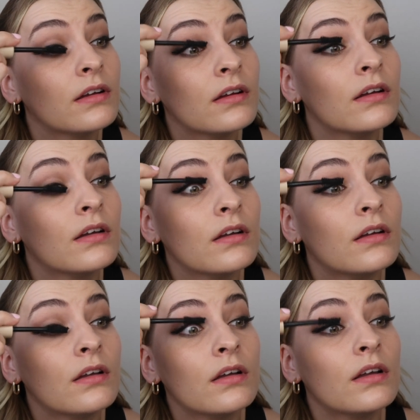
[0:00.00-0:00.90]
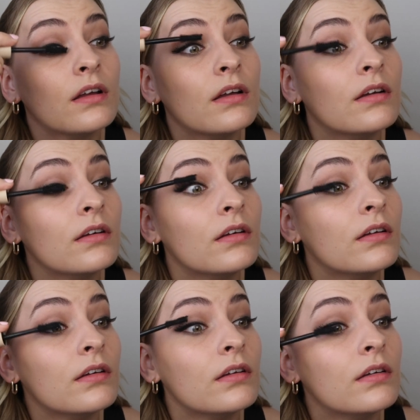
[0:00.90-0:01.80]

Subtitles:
No one is speaking in this clip.